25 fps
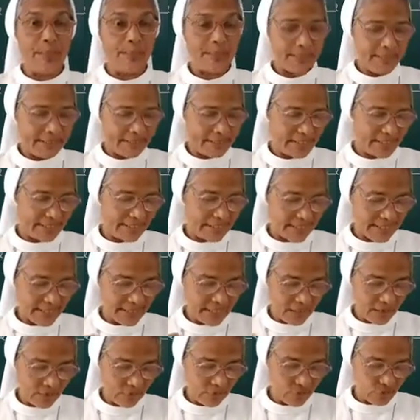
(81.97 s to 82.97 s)
but is
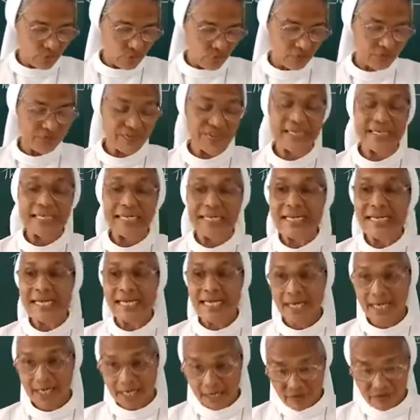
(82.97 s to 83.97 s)
there out of
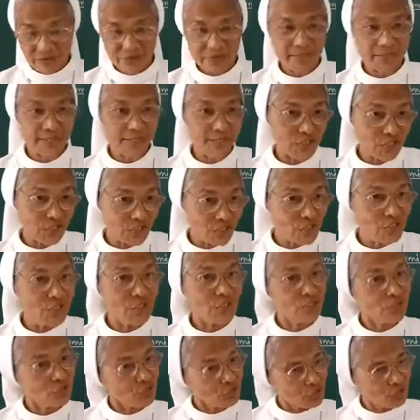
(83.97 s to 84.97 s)
their
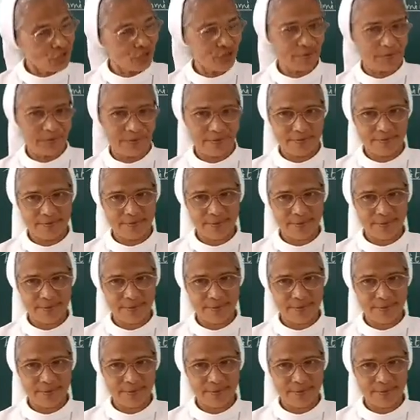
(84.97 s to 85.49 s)
reverence to God.